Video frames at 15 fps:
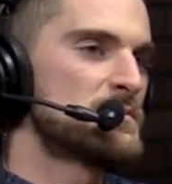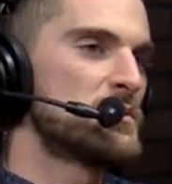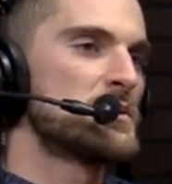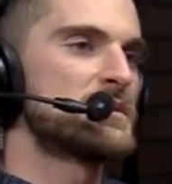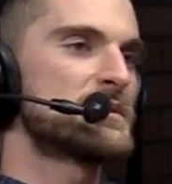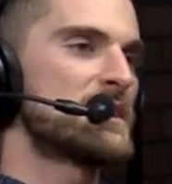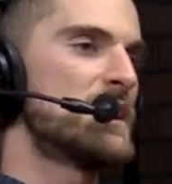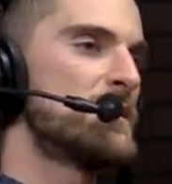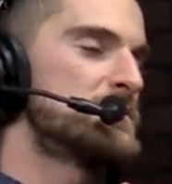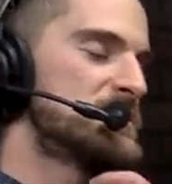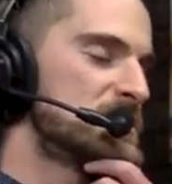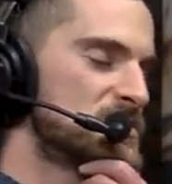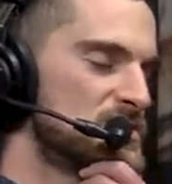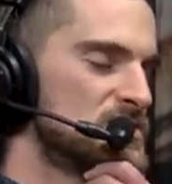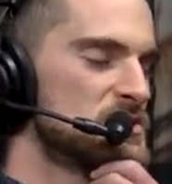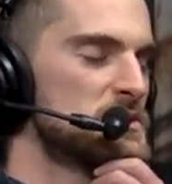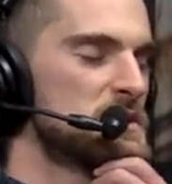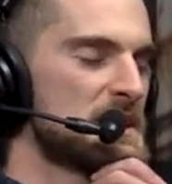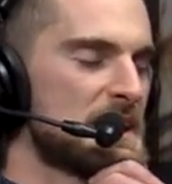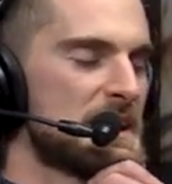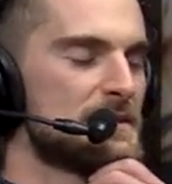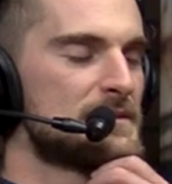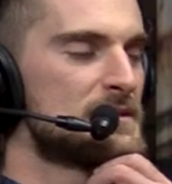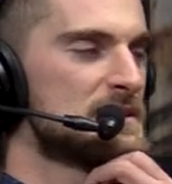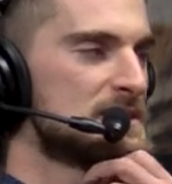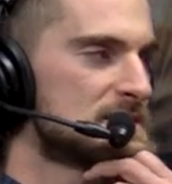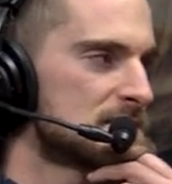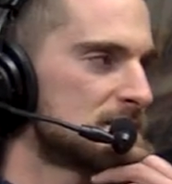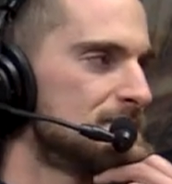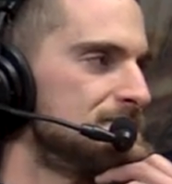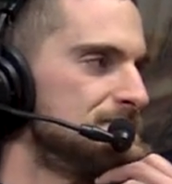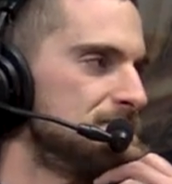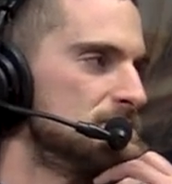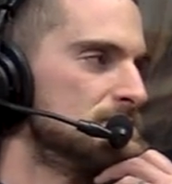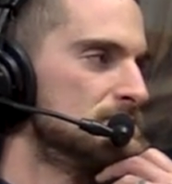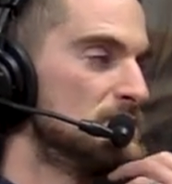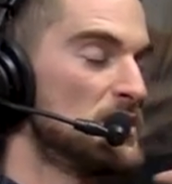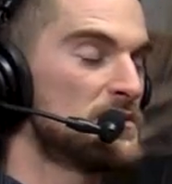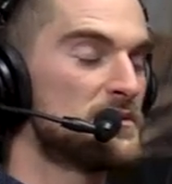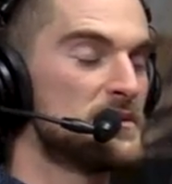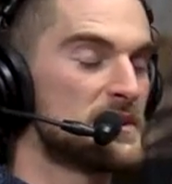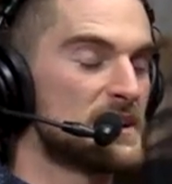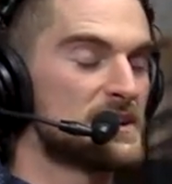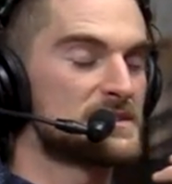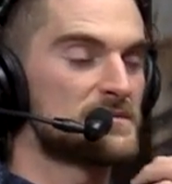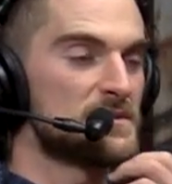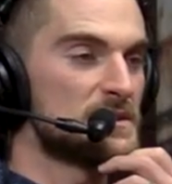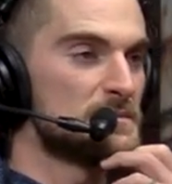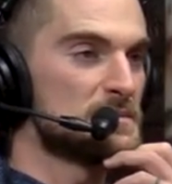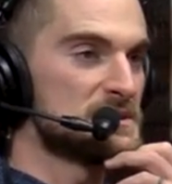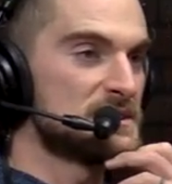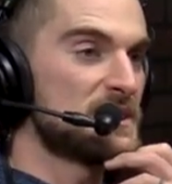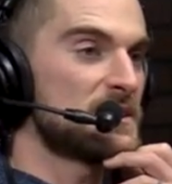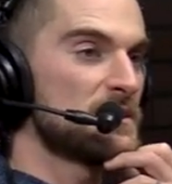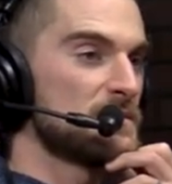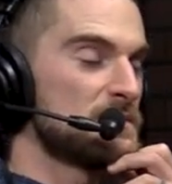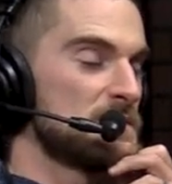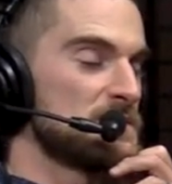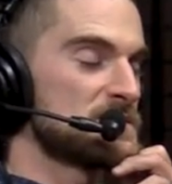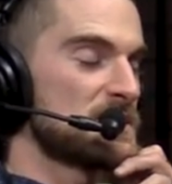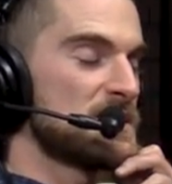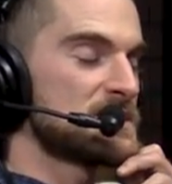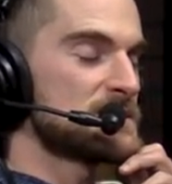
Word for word: sport competition shooting athletes both yeah. of you guys were here. But Tucker, it was Tucker